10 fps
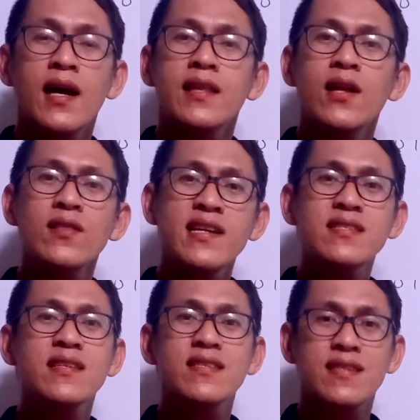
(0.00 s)
Now let's
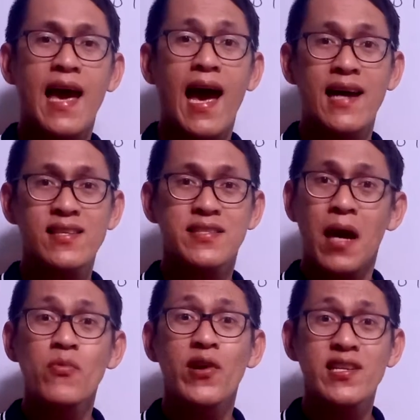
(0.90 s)
discuss
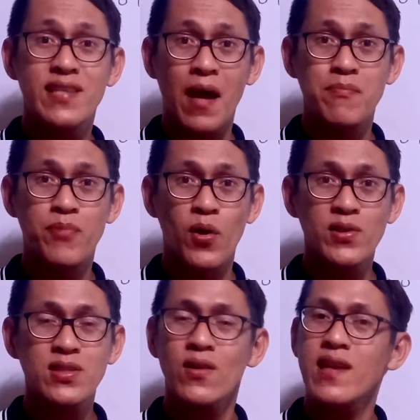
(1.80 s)
some more
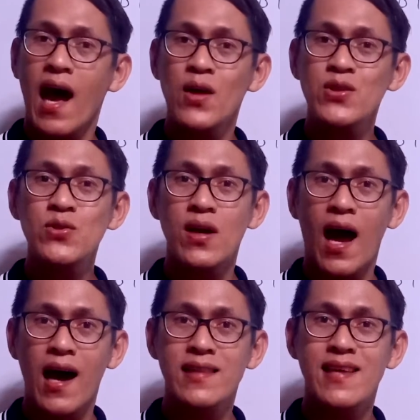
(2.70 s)
examples on how to
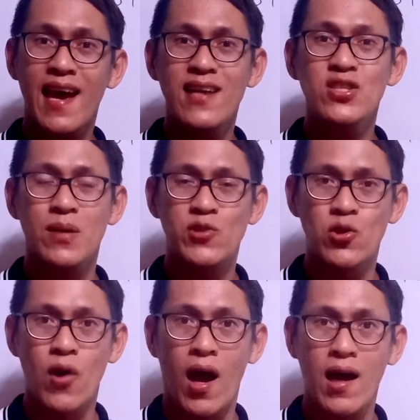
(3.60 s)
add and
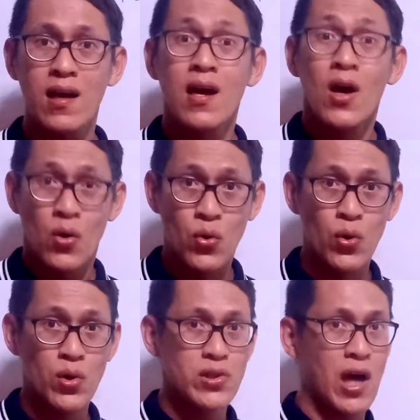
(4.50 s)
subtract
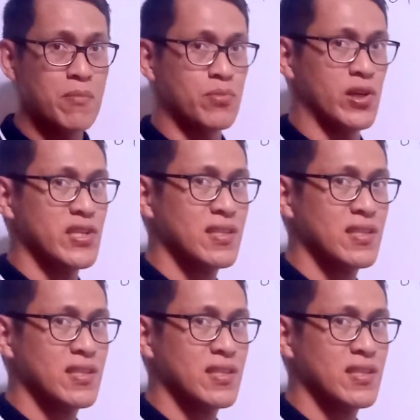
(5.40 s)
whole numbers.